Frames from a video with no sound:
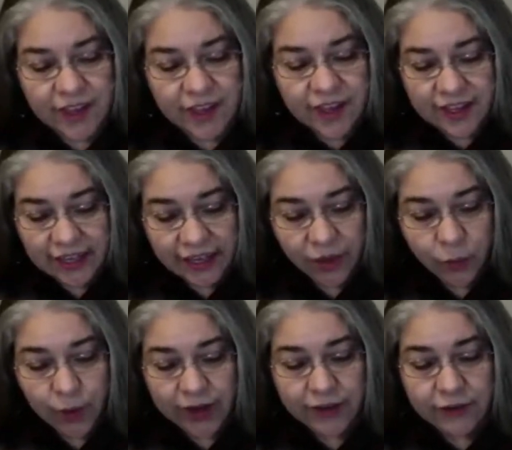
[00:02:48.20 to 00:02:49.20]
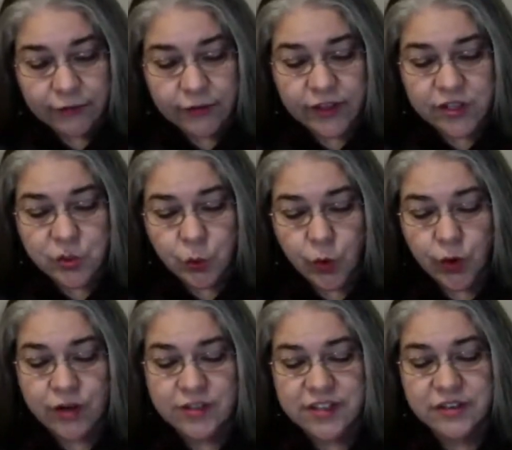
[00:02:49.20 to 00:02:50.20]
He had waited for the
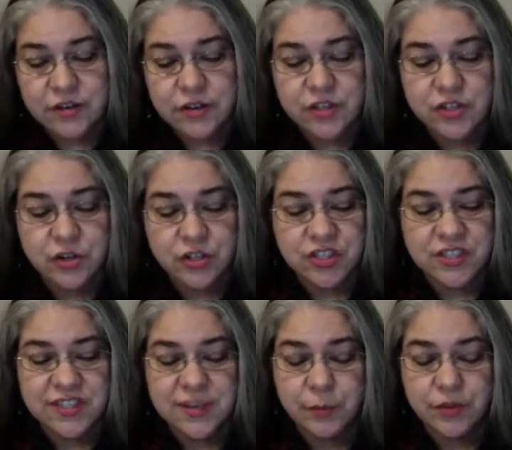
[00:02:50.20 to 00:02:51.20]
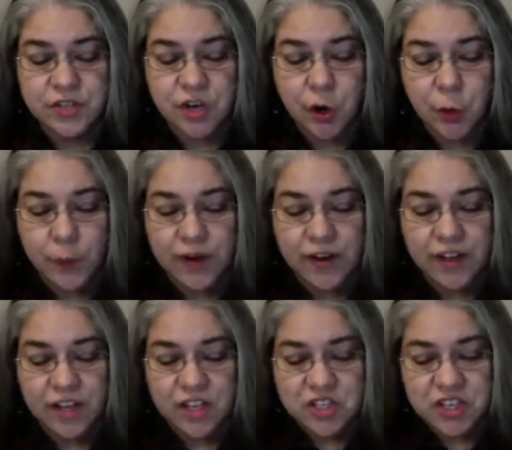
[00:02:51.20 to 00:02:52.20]
doors under the church steeple to open,
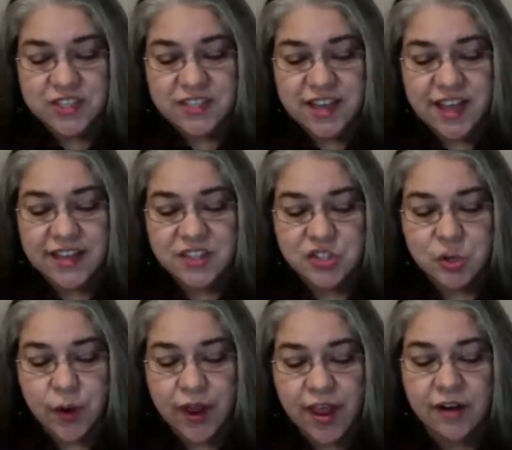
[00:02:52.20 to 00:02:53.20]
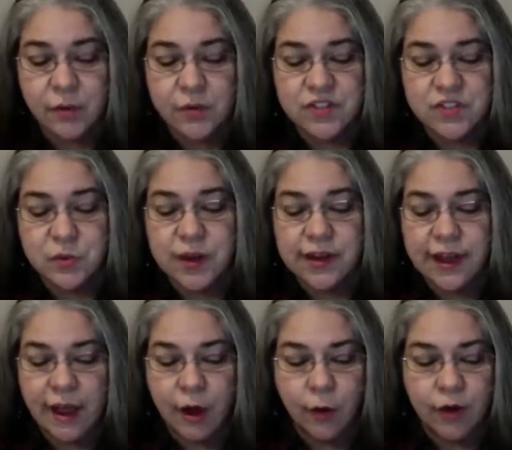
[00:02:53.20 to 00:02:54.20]
just as Johanna was doing
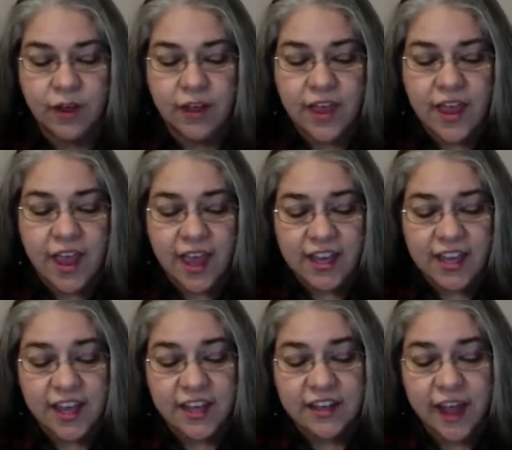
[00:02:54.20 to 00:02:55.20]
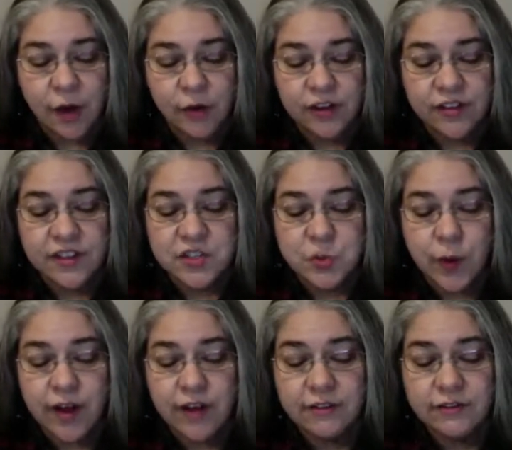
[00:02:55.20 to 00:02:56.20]
now, and he had counted the
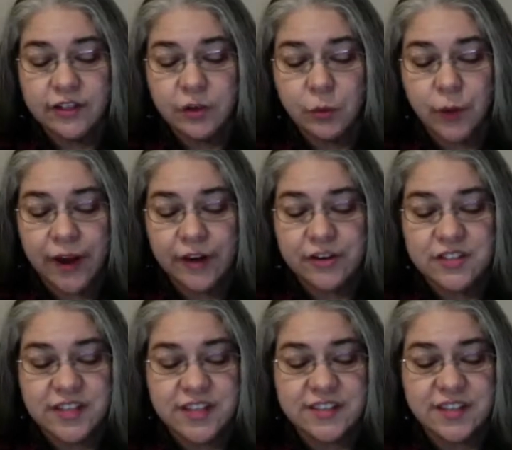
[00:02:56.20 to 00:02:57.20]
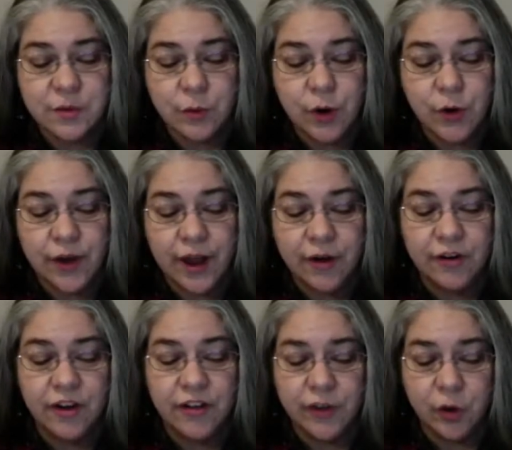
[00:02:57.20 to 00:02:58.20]
12 little riders as they rode out
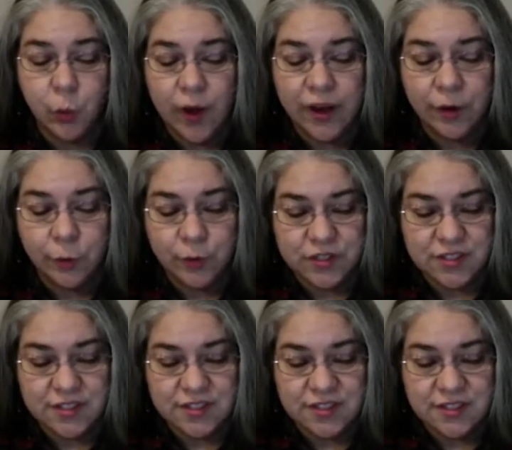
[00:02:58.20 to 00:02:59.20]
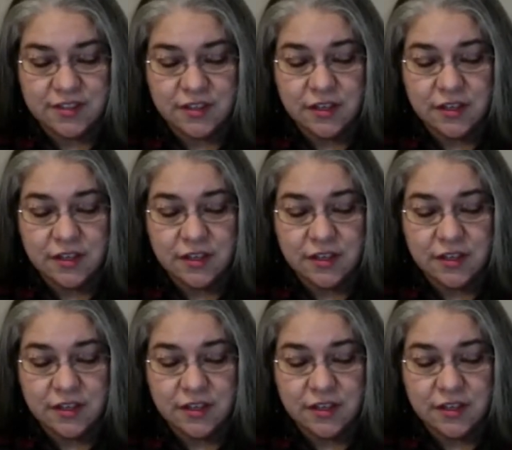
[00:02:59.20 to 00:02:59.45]
on their white horses.